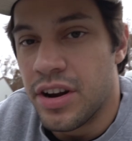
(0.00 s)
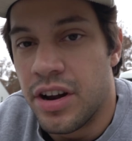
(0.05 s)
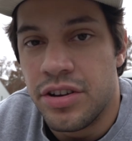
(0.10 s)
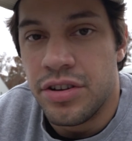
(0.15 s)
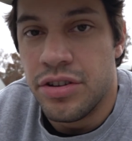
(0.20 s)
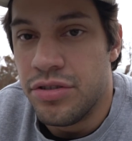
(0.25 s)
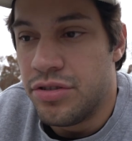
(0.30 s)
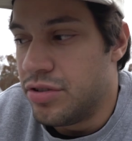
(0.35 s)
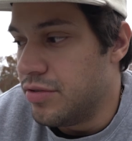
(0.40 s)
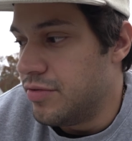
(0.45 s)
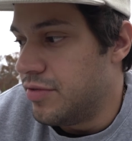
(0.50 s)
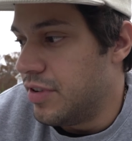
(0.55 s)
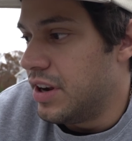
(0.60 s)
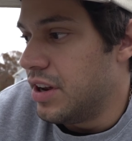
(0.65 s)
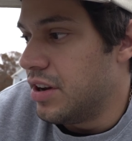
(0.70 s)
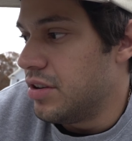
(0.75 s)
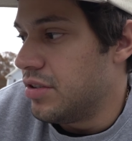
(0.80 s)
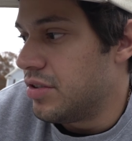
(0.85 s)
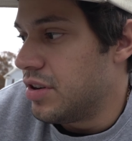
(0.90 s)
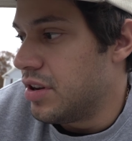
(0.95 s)
on YouTube
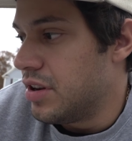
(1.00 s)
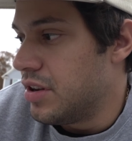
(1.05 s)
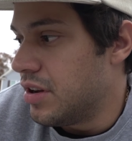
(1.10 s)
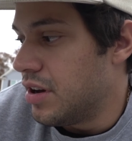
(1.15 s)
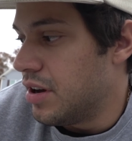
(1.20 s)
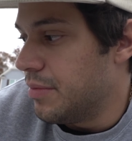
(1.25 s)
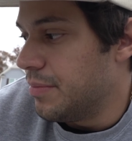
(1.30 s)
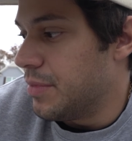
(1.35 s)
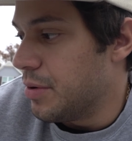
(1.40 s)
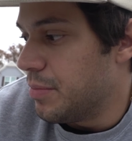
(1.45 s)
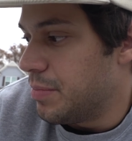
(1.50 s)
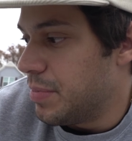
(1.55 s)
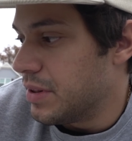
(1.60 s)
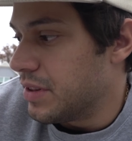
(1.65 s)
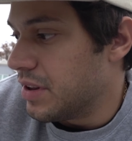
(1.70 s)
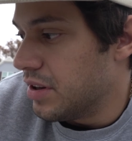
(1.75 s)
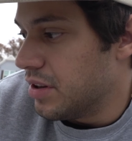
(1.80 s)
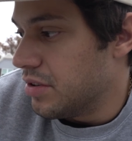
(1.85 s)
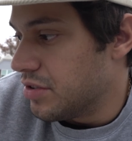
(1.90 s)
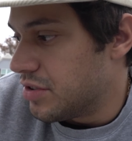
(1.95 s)
videos. They'll
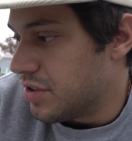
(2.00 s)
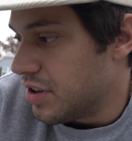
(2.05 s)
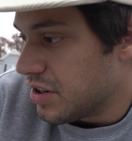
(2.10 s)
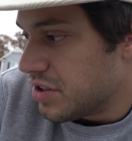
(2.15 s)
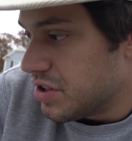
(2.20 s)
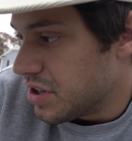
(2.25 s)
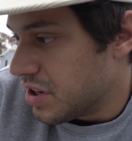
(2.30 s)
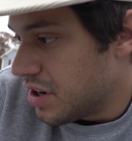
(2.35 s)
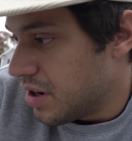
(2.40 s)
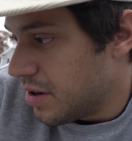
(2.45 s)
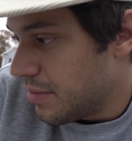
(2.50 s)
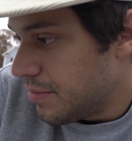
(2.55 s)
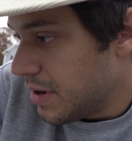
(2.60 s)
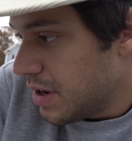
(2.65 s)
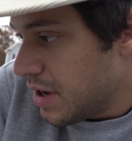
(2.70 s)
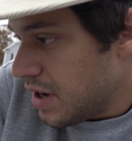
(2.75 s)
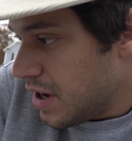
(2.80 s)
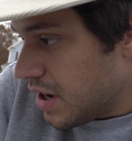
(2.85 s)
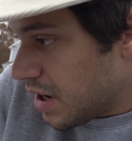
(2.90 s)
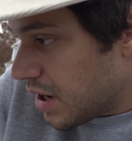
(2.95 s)
put the little suction cup
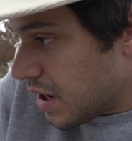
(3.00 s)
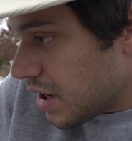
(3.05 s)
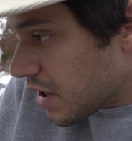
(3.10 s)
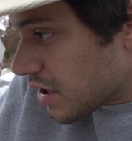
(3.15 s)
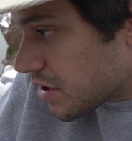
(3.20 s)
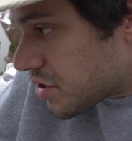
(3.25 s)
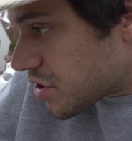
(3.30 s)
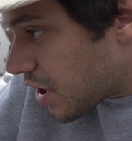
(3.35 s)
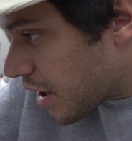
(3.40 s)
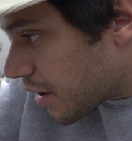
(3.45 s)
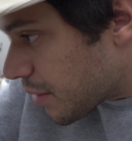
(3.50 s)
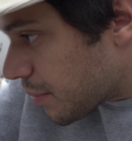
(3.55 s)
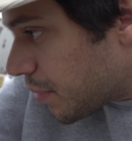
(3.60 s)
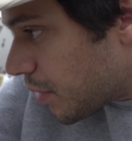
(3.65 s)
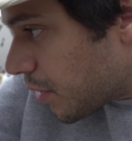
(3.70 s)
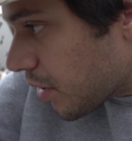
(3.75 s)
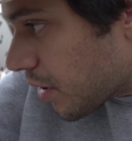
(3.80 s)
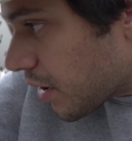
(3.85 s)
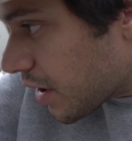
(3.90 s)
and try to pull